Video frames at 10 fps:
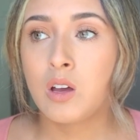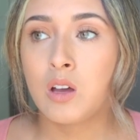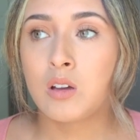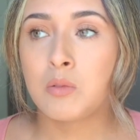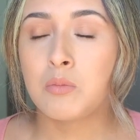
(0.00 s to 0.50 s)

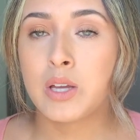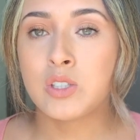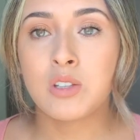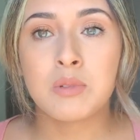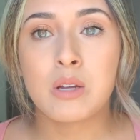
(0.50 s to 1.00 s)
Um, I
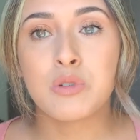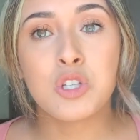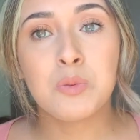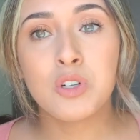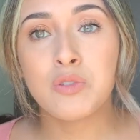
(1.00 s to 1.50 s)
told them that I was
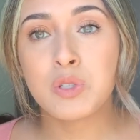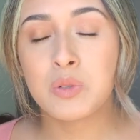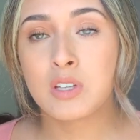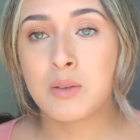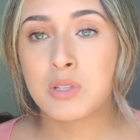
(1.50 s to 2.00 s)
super nervous when
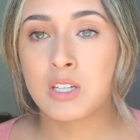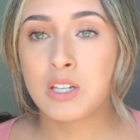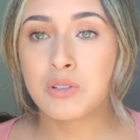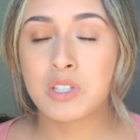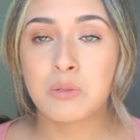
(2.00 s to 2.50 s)
it comes to
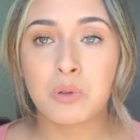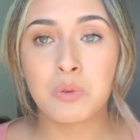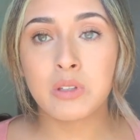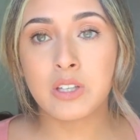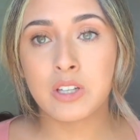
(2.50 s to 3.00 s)
needles and they were
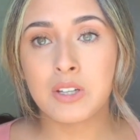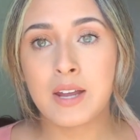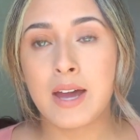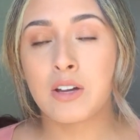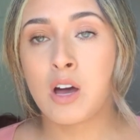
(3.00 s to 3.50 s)
really good
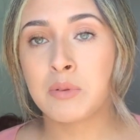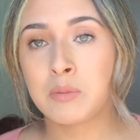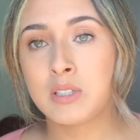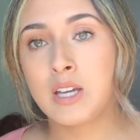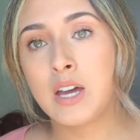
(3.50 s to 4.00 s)
at calming
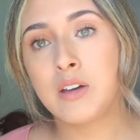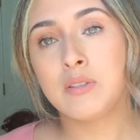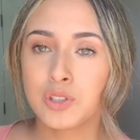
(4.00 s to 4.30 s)
me down.